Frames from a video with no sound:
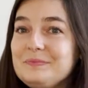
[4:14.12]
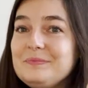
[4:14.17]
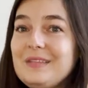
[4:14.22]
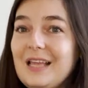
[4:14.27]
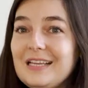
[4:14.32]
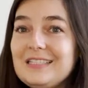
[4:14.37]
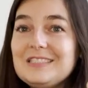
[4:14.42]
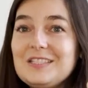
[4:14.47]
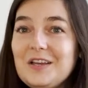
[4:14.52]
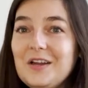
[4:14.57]

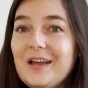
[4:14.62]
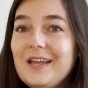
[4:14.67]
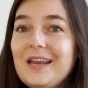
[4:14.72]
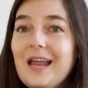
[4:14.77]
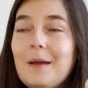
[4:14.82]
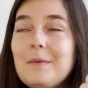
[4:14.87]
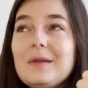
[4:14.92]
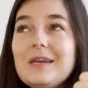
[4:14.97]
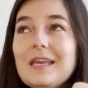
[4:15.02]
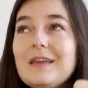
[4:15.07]
that's good.
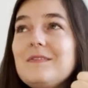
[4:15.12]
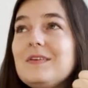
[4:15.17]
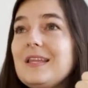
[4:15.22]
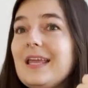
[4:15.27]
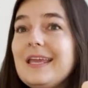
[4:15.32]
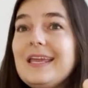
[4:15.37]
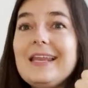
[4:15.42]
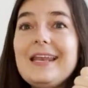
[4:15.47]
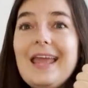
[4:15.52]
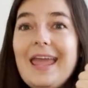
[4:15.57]
I'm gonna give it
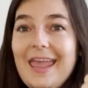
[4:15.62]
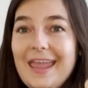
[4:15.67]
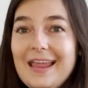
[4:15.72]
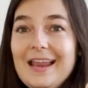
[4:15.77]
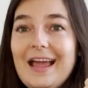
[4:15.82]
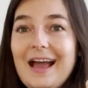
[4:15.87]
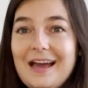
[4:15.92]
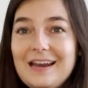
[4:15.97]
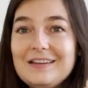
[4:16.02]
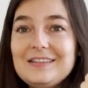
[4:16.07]
like an eight
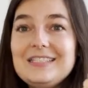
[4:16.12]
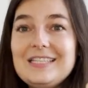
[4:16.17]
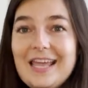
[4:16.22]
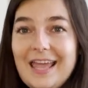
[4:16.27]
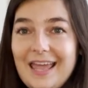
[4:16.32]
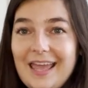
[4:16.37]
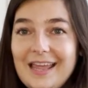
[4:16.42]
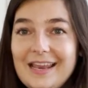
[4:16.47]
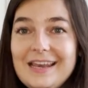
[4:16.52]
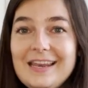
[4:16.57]
out of
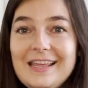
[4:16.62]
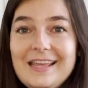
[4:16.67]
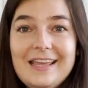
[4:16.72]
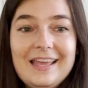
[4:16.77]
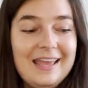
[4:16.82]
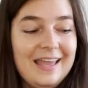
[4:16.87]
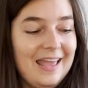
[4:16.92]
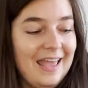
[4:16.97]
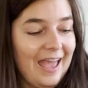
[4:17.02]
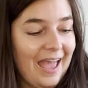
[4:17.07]
10.
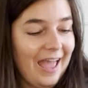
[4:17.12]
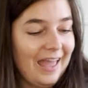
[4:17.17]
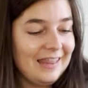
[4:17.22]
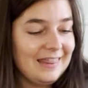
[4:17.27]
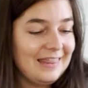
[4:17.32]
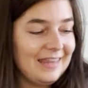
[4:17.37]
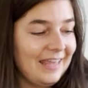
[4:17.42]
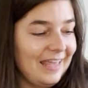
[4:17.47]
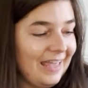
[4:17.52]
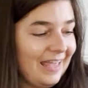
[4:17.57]

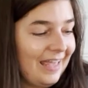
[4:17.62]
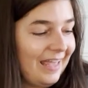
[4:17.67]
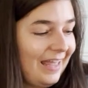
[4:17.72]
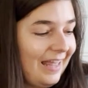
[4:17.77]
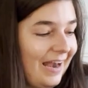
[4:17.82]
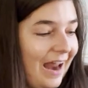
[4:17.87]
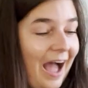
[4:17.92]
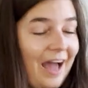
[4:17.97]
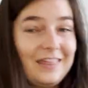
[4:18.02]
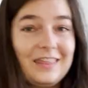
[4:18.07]
And
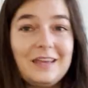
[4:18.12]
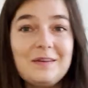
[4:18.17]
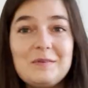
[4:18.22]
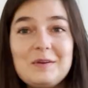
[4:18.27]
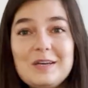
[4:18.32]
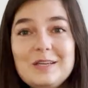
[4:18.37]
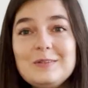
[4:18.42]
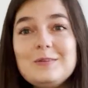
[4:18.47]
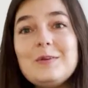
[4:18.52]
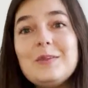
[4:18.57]
then I think I'm
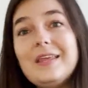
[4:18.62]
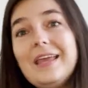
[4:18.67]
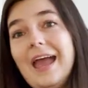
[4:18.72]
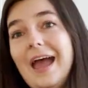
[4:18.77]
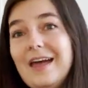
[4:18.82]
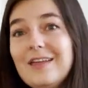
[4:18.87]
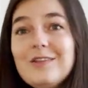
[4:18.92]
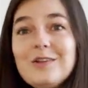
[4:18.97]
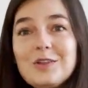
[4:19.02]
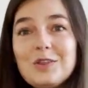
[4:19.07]
gonna do the
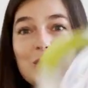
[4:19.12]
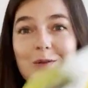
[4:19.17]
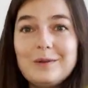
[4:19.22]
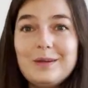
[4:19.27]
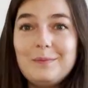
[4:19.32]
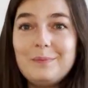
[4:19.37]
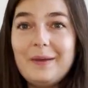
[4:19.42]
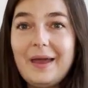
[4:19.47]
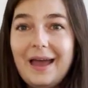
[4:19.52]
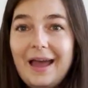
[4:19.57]
other
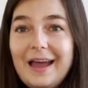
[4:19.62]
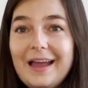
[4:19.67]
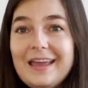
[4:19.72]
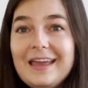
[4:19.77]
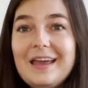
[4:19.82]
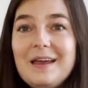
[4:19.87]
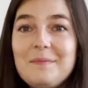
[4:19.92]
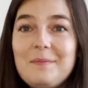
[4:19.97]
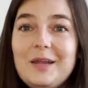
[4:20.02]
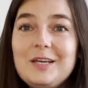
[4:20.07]
three
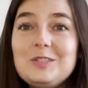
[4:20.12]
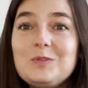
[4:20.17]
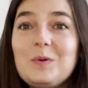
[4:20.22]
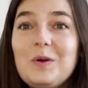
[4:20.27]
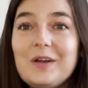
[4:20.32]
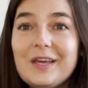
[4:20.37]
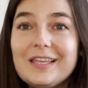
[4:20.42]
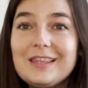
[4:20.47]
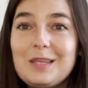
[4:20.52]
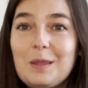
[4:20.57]
pack. Might as
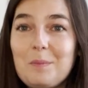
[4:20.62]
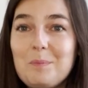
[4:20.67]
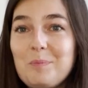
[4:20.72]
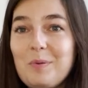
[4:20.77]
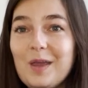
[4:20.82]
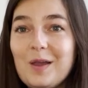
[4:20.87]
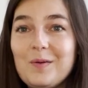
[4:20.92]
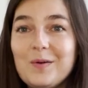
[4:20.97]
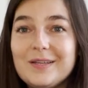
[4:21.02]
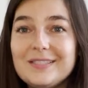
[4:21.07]
well get the
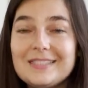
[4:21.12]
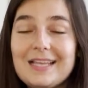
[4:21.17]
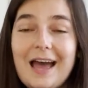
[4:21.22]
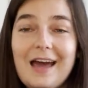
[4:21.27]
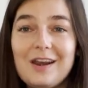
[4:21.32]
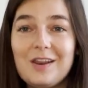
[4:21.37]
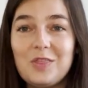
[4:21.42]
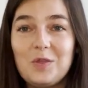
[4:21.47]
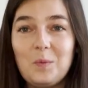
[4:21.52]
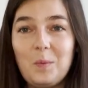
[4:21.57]
big ones
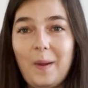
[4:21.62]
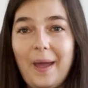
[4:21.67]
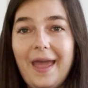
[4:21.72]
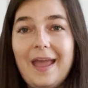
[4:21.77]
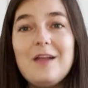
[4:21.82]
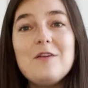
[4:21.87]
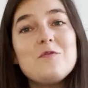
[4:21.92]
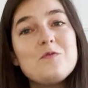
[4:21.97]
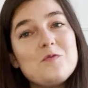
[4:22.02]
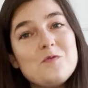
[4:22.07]
out of the
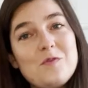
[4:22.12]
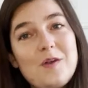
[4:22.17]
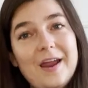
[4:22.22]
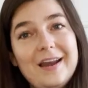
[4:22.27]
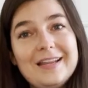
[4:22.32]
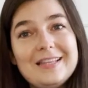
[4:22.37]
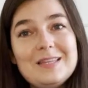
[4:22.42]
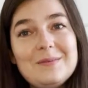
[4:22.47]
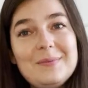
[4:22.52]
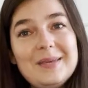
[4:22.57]
way right
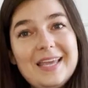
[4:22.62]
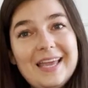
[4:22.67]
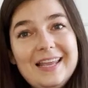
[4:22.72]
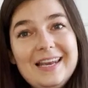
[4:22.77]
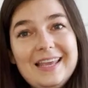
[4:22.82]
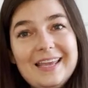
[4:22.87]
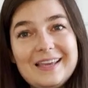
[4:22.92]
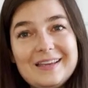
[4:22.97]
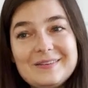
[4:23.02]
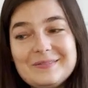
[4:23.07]
at the
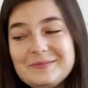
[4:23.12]
beginning.